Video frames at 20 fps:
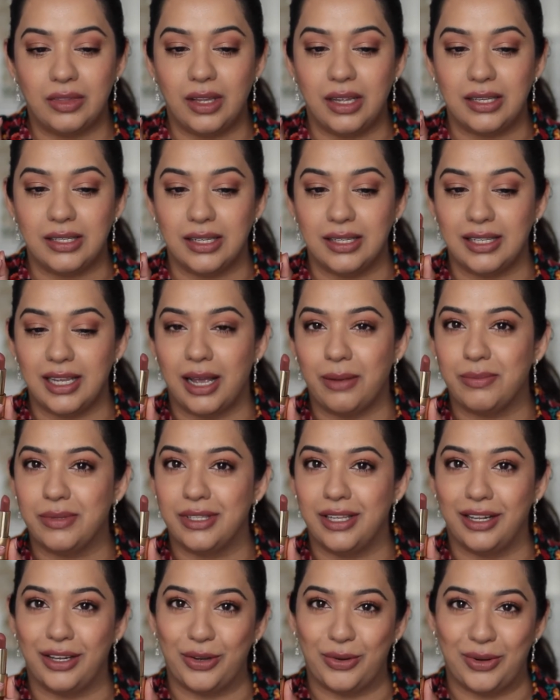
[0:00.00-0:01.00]
This is
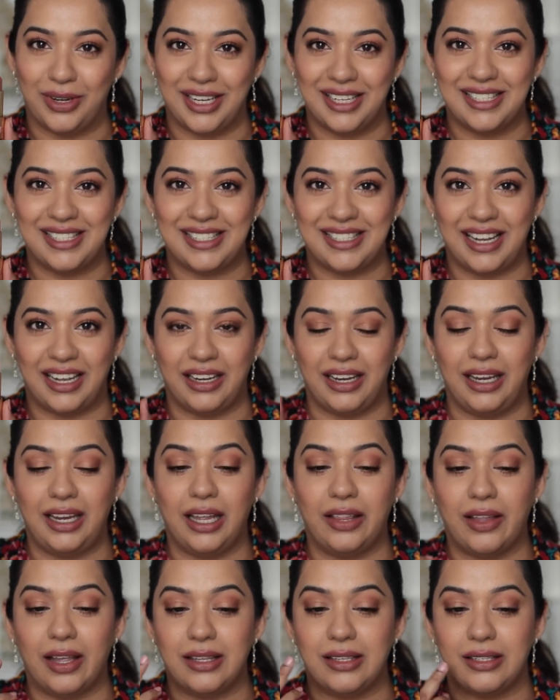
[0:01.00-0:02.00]
absolutely stunning,
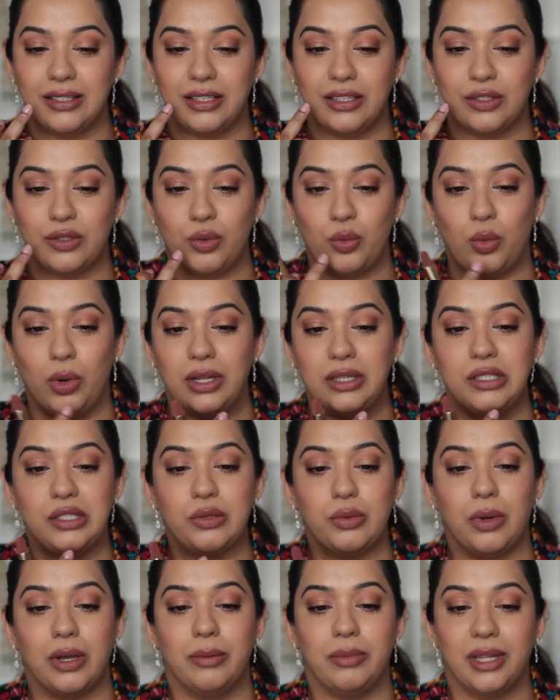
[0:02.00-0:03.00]
and that's just one
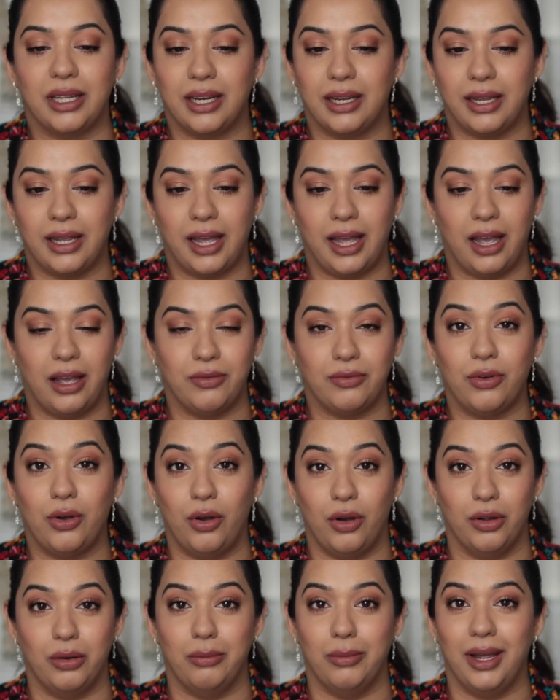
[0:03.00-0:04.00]
swipe that I have
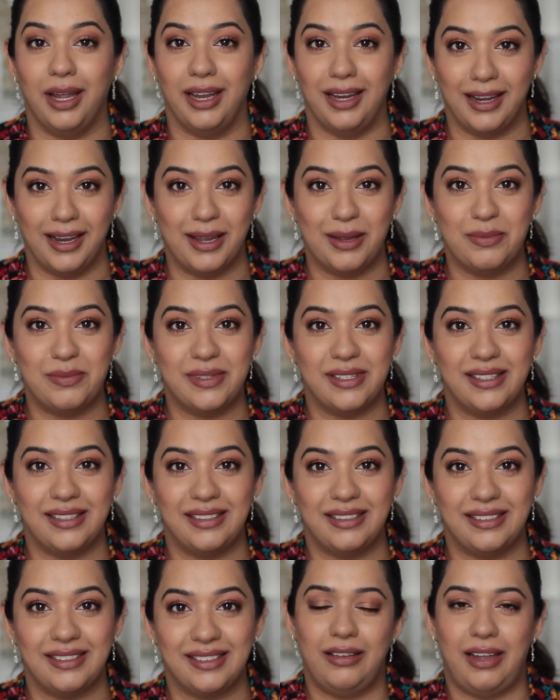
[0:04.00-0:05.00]
on my lips.
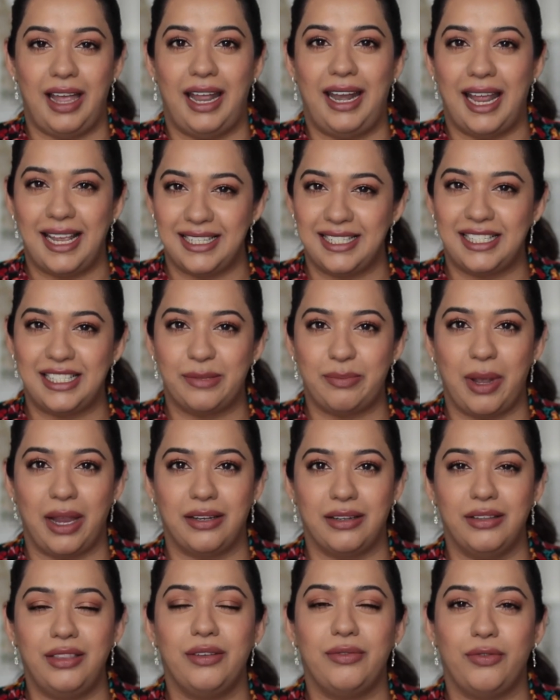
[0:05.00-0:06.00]
And as
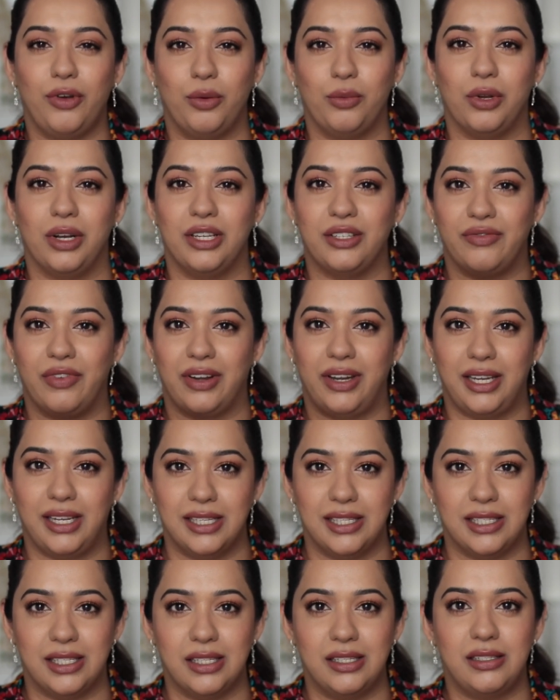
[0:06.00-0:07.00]
expected, the formula is very
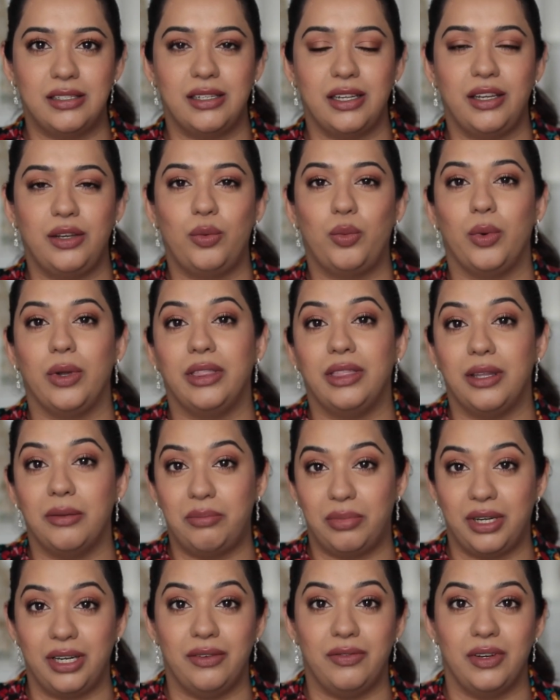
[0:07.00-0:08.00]
consistent with the
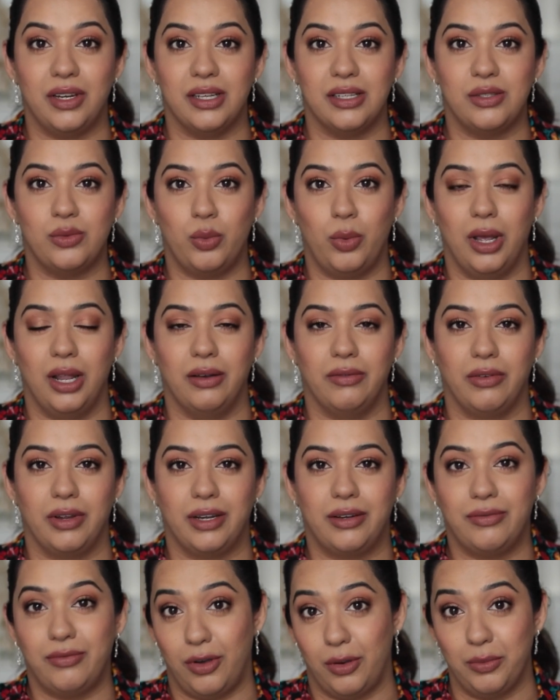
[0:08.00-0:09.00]
previous
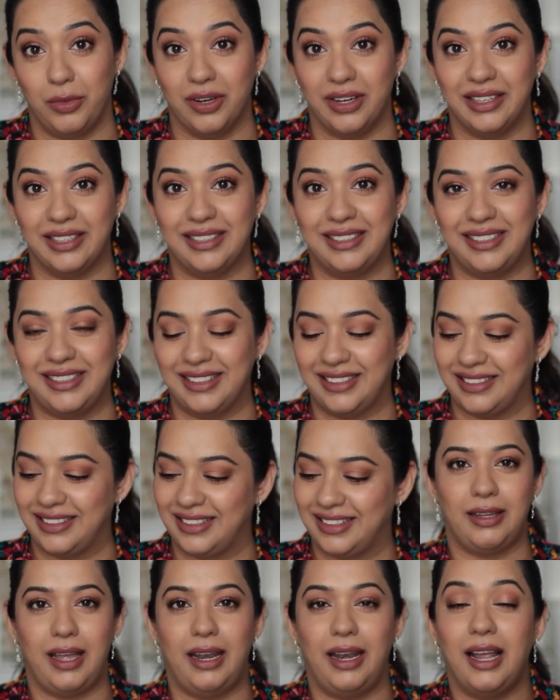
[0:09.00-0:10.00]
Velvet formulas.
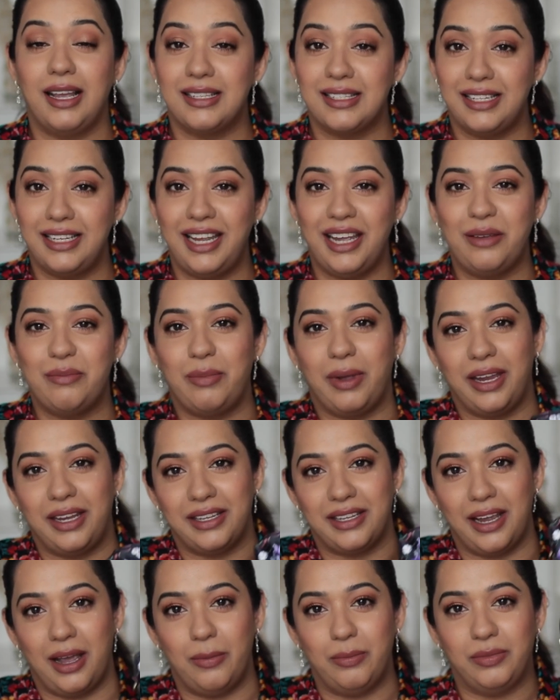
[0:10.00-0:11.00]
And lastly, I
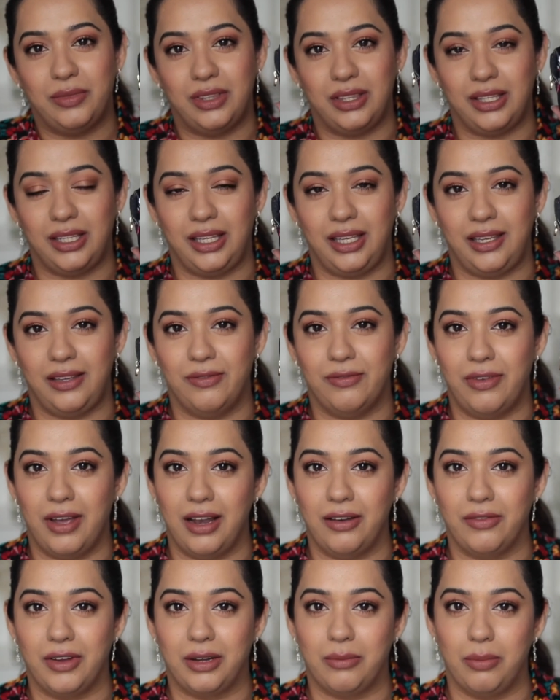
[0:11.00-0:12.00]
picked up the
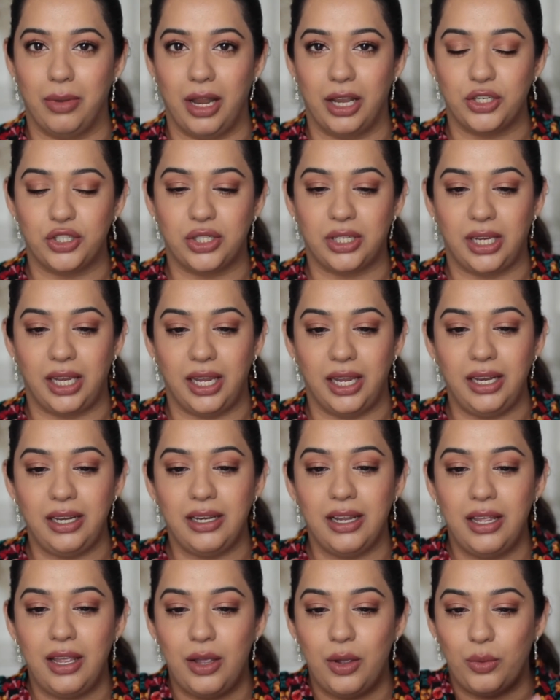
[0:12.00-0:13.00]
Velvet Blush
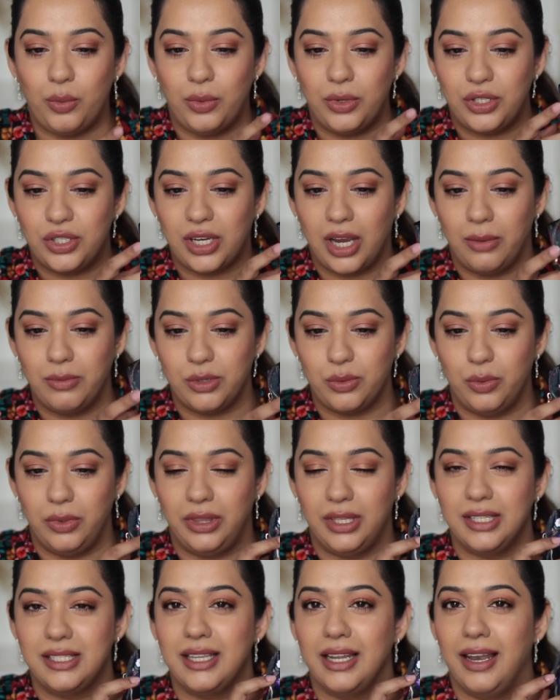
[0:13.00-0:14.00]
Kit, which comes
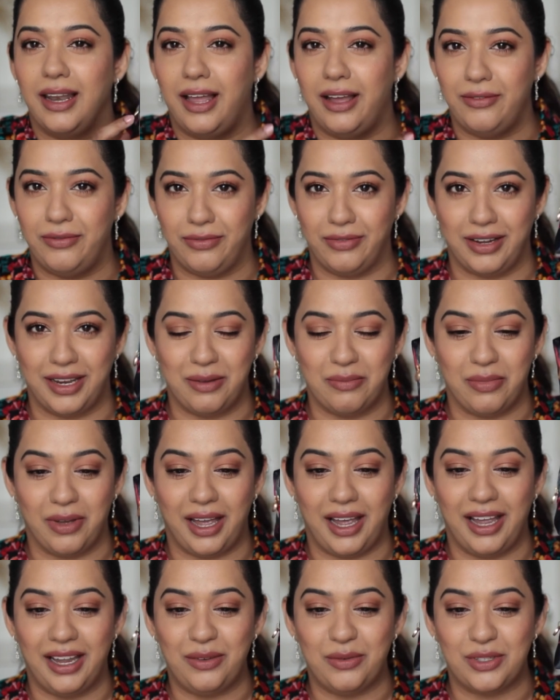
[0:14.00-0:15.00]
with this lovely
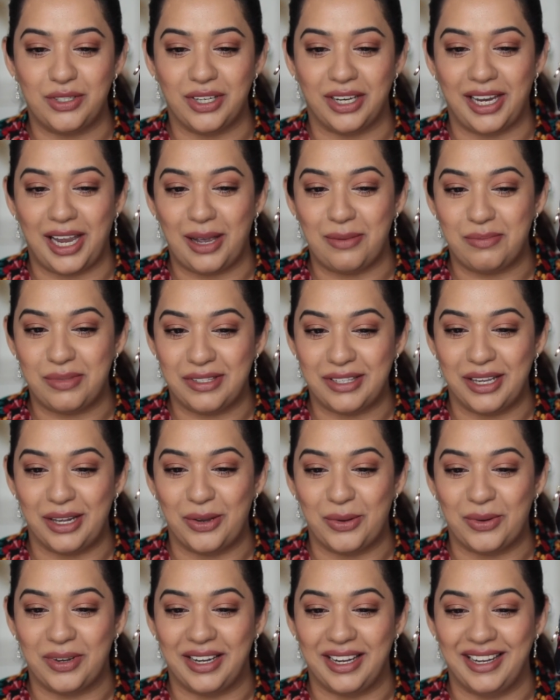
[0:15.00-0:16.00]
bag, which I
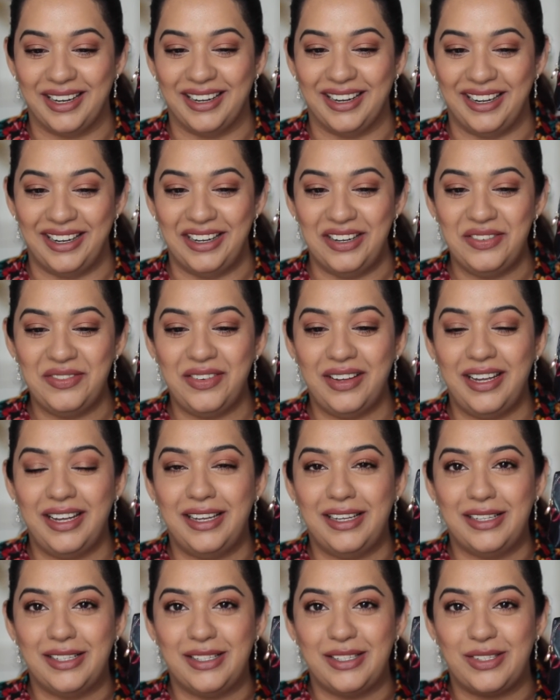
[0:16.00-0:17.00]
absolutely love.
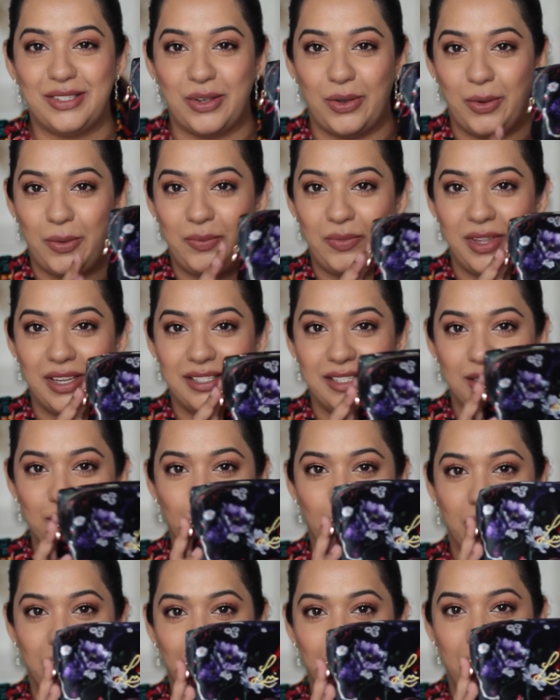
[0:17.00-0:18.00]
So this
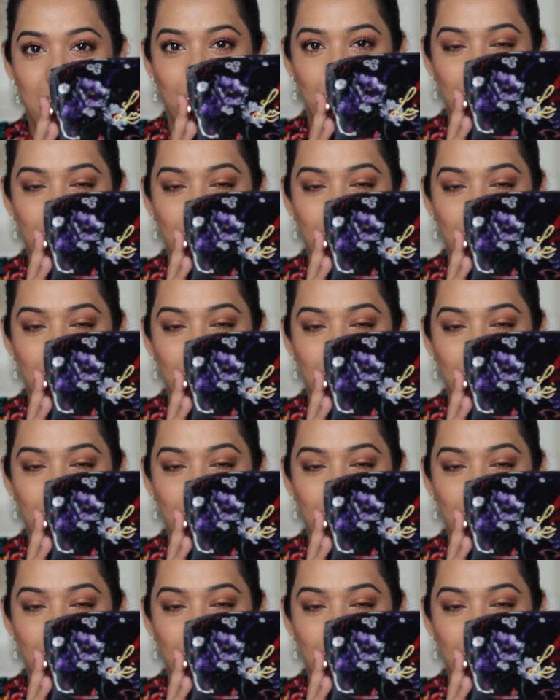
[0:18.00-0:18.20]
is what the